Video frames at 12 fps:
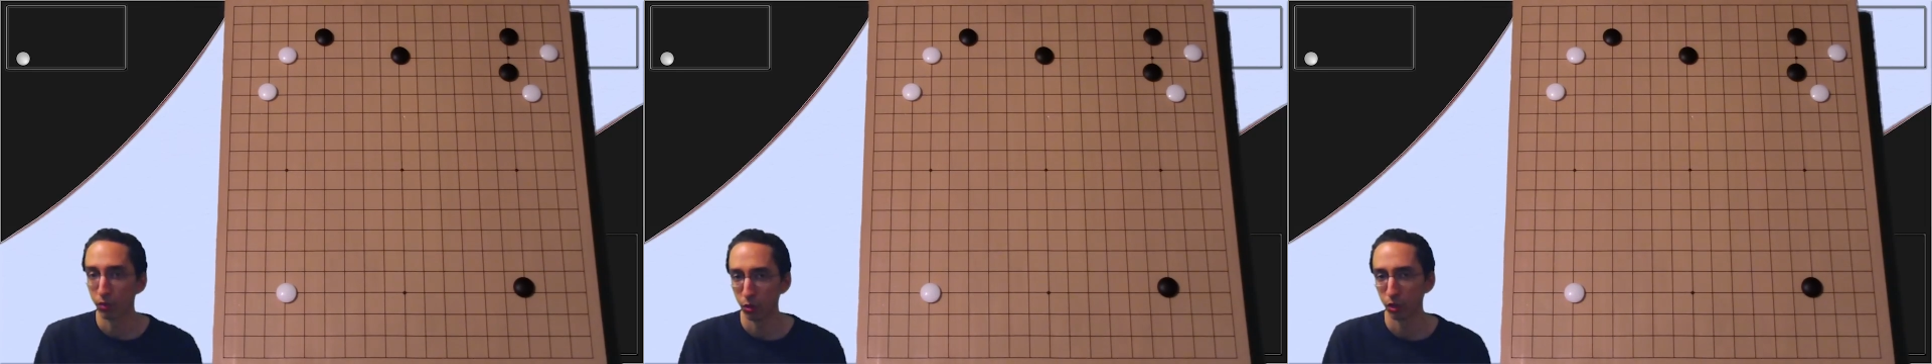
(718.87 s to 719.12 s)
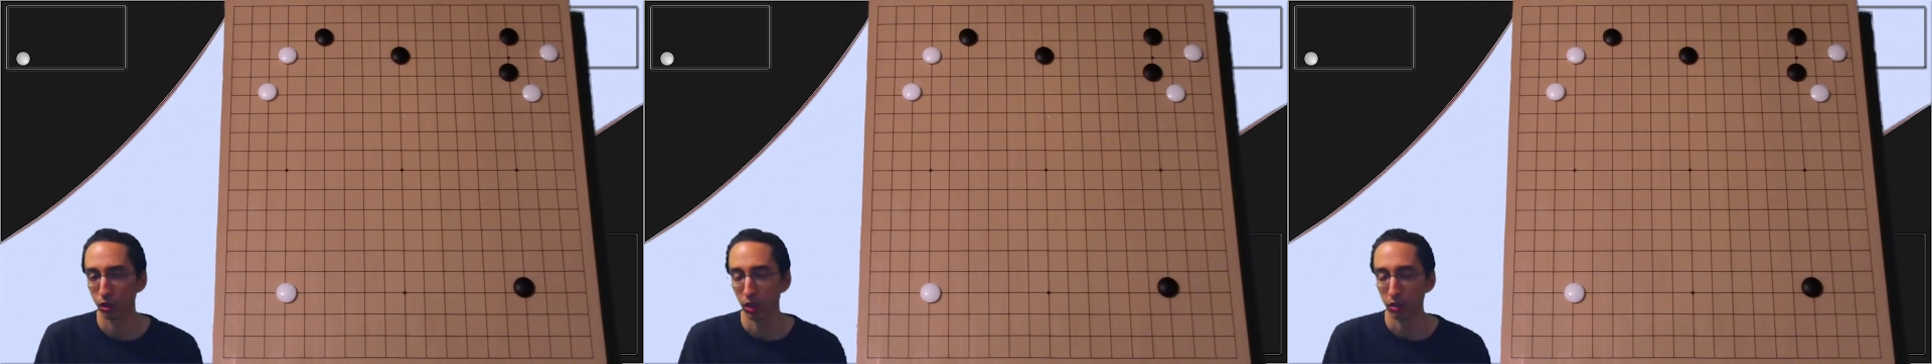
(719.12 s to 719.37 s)

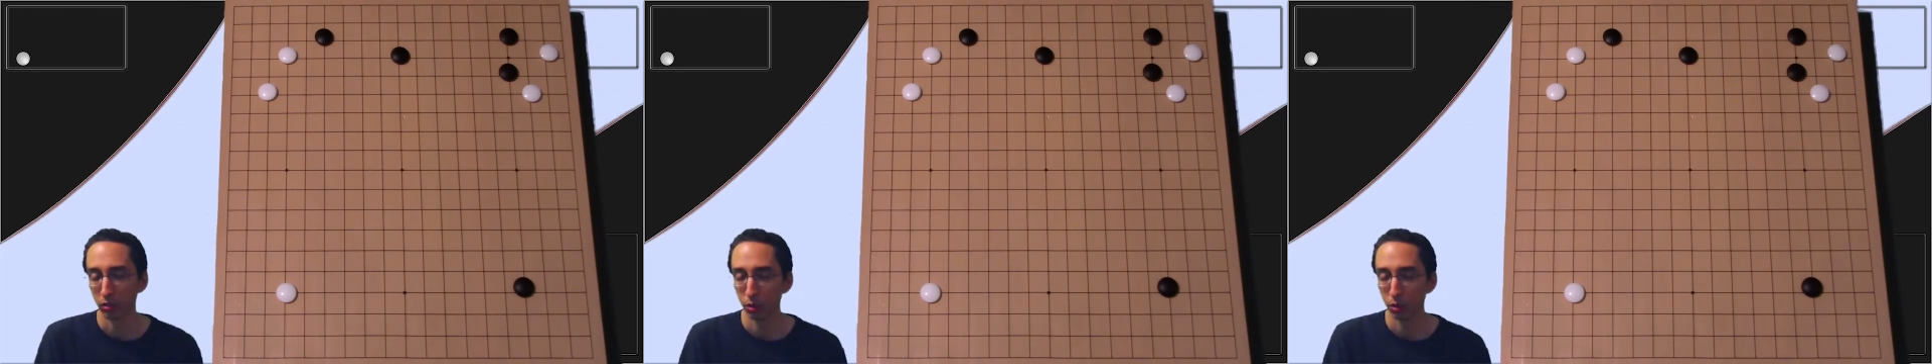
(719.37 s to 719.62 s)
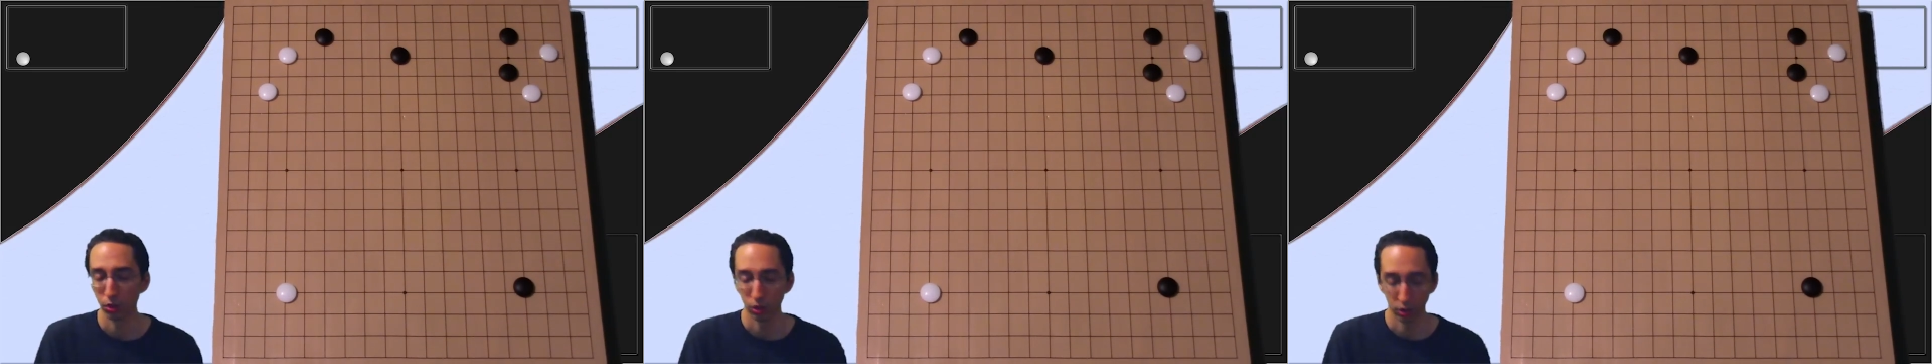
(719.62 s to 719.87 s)
strong.
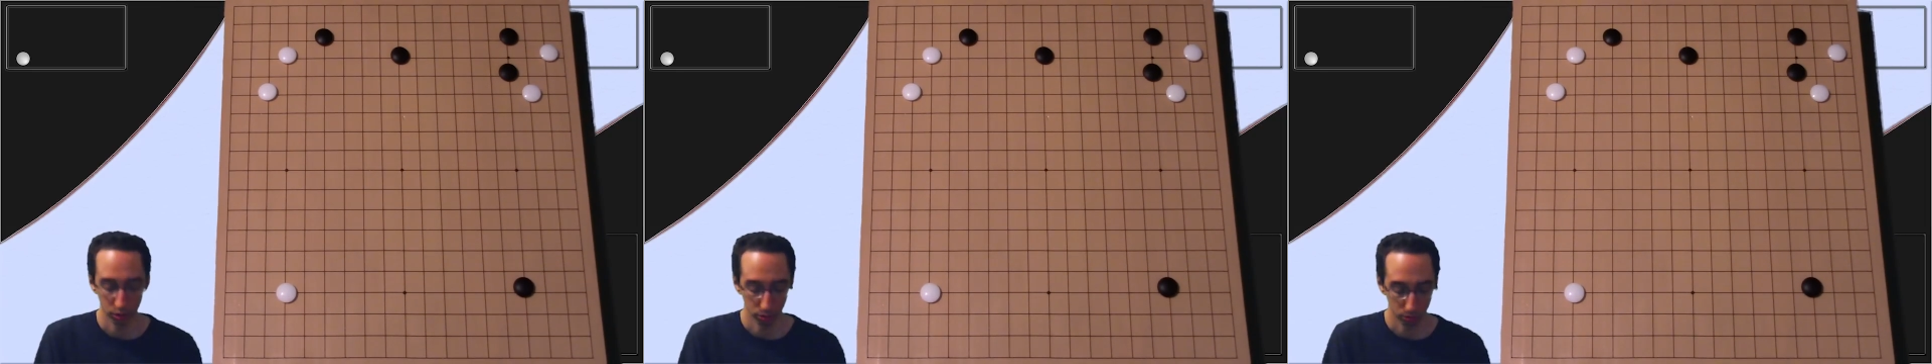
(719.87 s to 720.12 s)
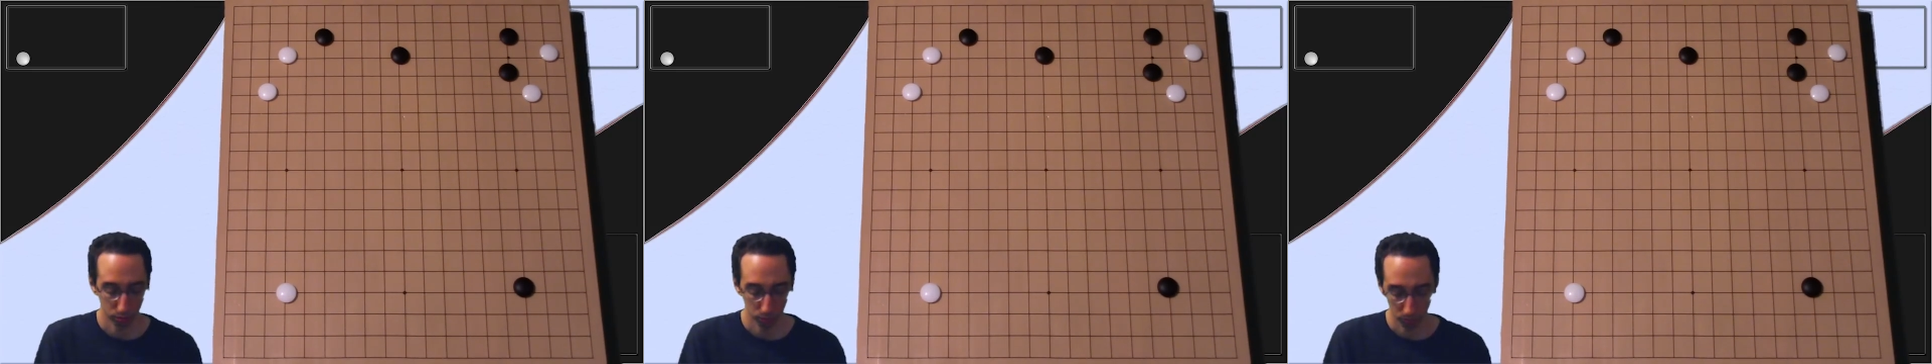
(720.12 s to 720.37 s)

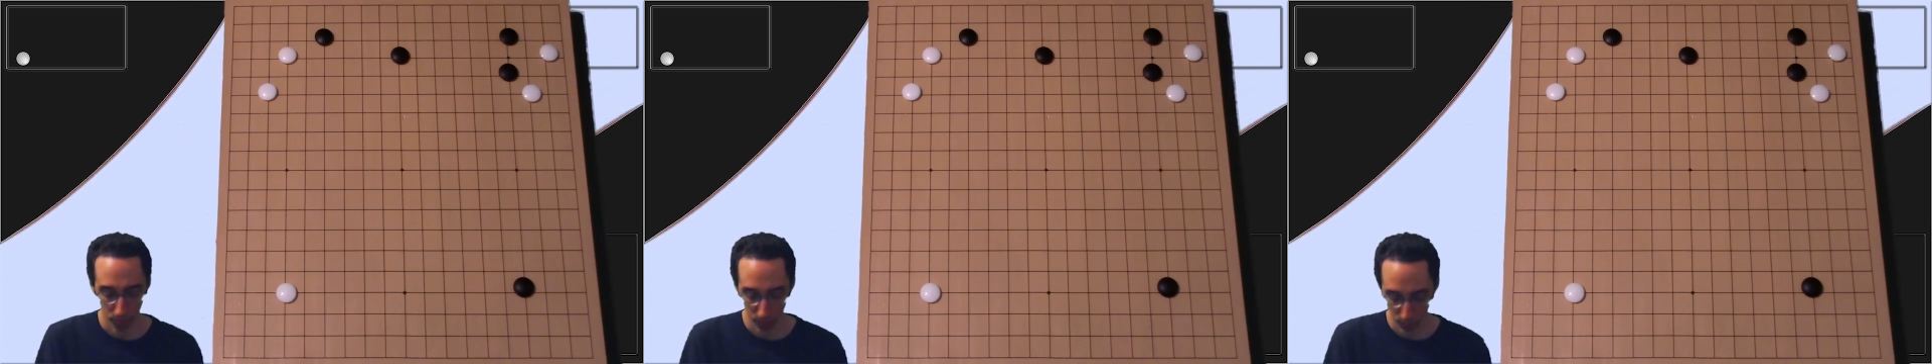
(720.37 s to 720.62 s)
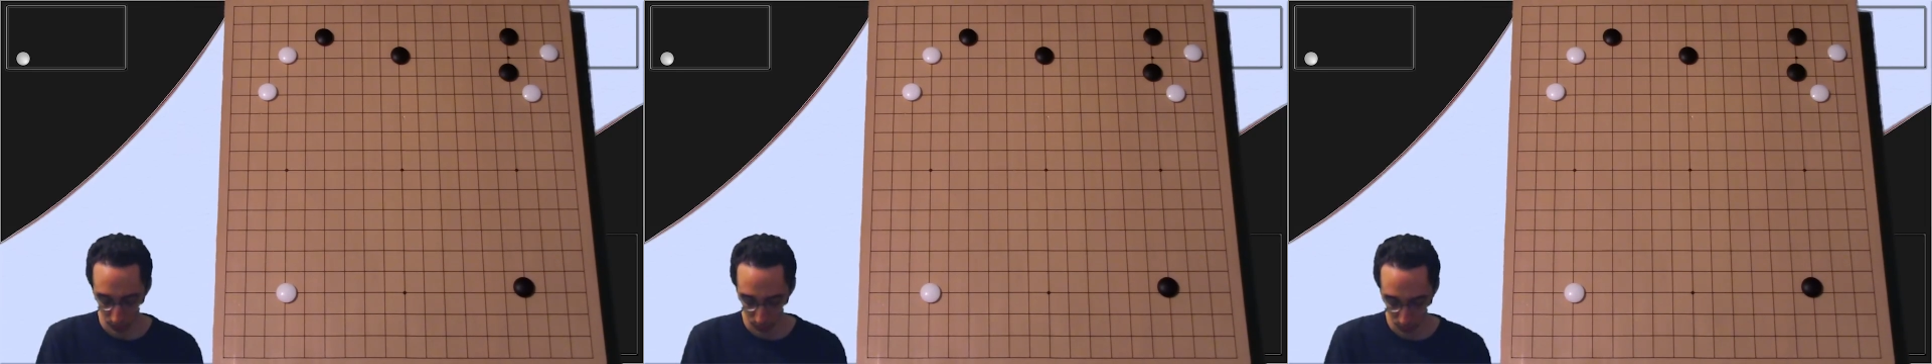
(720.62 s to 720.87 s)

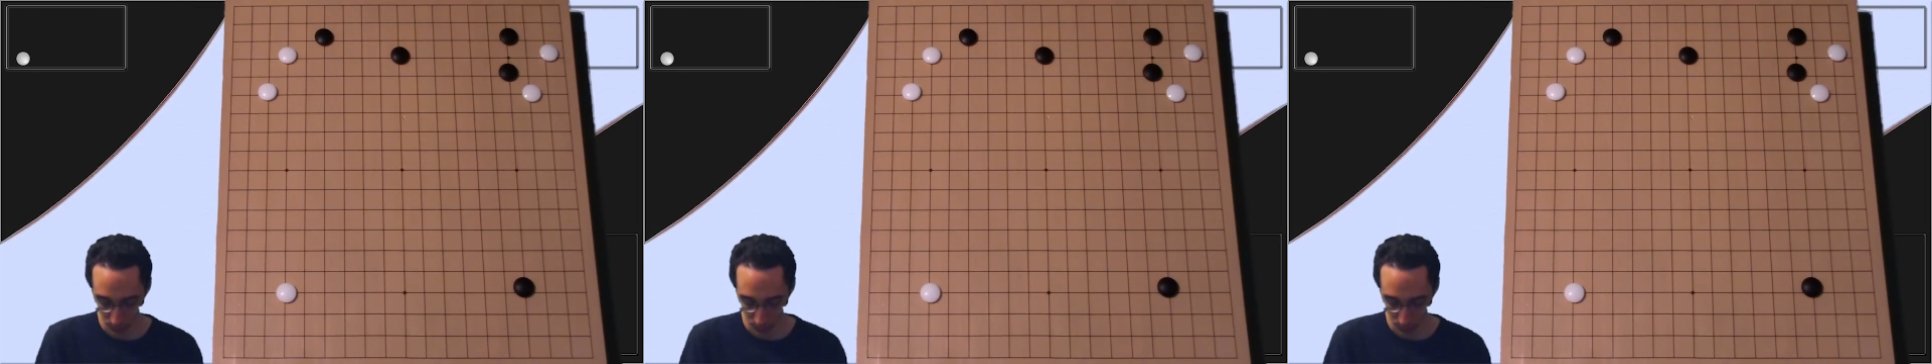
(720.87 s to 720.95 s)
If